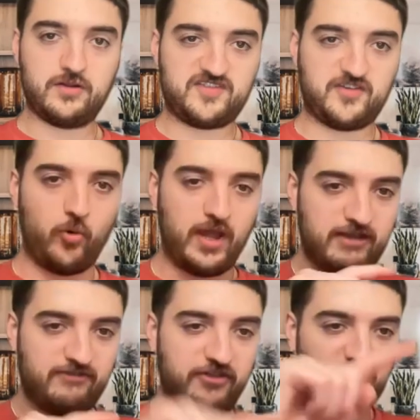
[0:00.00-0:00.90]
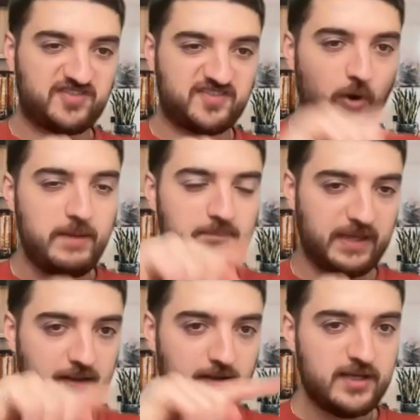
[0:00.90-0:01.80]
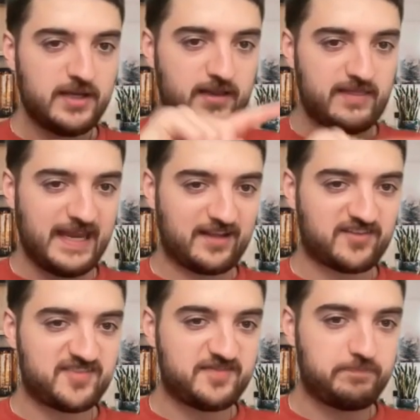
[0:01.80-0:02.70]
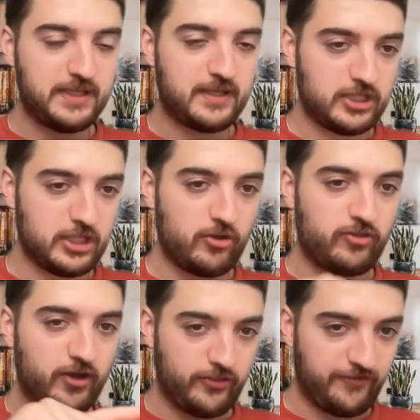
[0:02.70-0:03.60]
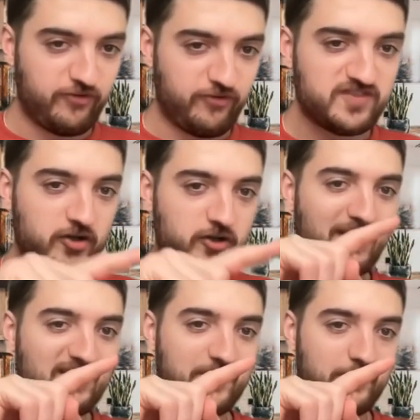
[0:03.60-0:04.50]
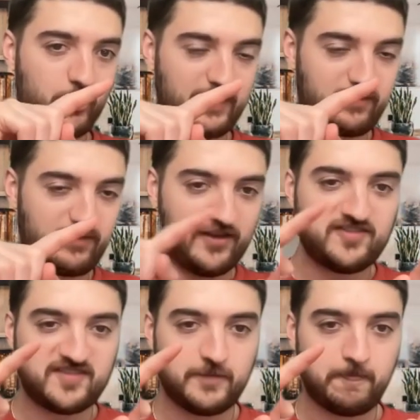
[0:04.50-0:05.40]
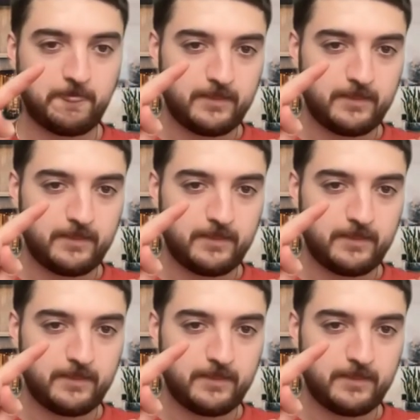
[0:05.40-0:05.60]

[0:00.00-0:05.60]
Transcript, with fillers: so if they're swiping, that explain you know the, the first hook makes them go like this